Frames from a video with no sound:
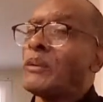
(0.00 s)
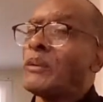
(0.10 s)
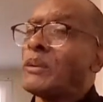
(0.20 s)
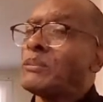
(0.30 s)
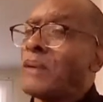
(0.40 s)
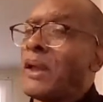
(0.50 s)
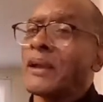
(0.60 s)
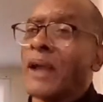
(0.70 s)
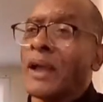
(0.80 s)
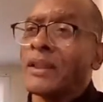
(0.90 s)
their mad
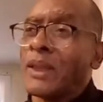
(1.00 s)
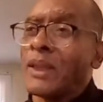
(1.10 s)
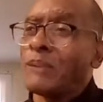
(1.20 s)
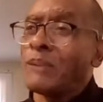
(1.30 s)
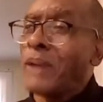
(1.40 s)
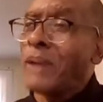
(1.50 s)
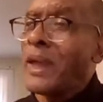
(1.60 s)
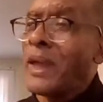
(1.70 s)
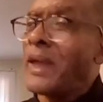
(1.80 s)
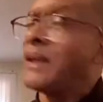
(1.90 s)
on their
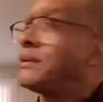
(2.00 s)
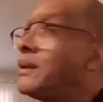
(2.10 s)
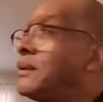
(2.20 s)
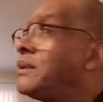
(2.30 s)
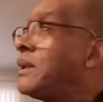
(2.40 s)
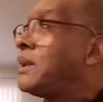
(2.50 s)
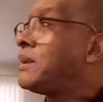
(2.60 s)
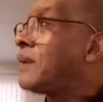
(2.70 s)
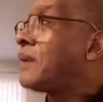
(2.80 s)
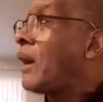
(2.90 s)
coughing behind your back.